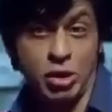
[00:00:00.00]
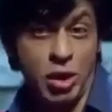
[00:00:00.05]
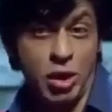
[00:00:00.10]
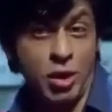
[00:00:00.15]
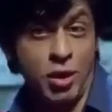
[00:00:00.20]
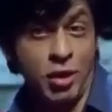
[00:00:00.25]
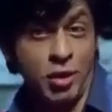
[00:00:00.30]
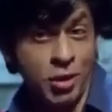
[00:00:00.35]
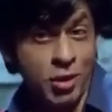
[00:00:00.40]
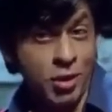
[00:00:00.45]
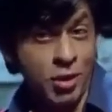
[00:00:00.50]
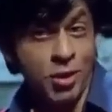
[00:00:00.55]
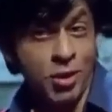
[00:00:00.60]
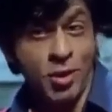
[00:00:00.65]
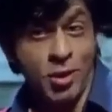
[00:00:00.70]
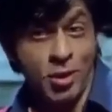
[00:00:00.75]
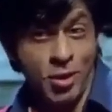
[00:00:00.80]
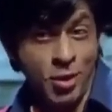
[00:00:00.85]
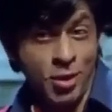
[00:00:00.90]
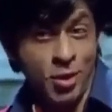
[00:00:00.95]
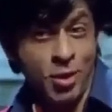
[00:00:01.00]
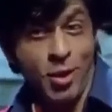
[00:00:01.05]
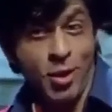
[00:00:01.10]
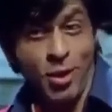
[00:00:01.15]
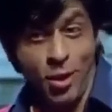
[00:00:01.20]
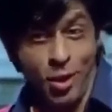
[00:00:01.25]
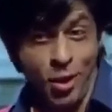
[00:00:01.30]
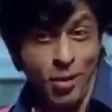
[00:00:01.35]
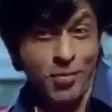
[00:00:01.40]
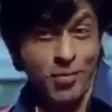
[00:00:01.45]
Picture,
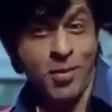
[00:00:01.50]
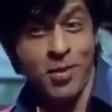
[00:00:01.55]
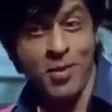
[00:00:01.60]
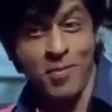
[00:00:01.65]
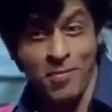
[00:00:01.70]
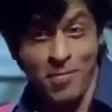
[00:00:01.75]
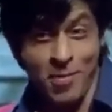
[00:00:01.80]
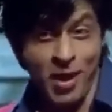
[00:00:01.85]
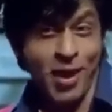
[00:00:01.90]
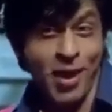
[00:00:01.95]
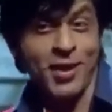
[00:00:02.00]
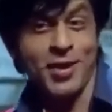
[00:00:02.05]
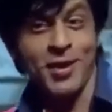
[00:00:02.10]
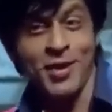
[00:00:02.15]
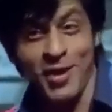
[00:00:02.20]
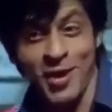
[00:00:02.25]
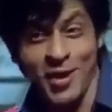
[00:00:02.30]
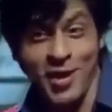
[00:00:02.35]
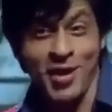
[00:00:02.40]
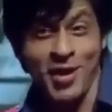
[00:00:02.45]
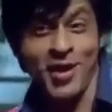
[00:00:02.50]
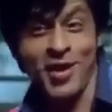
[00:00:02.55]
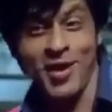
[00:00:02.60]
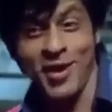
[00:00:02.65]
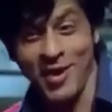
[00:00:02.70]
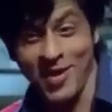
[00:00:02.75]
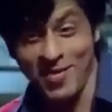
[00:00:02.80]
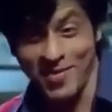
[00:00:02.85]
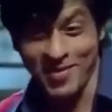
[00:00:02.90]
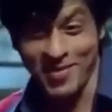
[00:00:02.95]
abhi baki
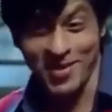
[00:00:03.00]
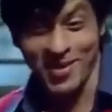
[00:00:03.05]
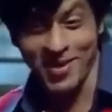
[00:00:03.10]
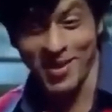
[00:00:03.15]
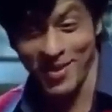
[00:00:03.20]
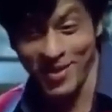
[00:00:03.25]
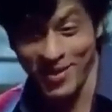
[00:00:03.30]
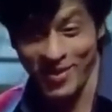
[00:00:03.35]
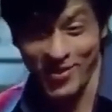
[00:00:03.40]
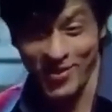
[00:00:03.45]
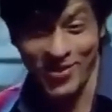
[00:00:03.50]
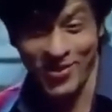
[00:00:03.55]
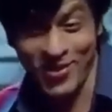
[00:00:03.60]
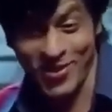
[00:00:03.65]
hai mere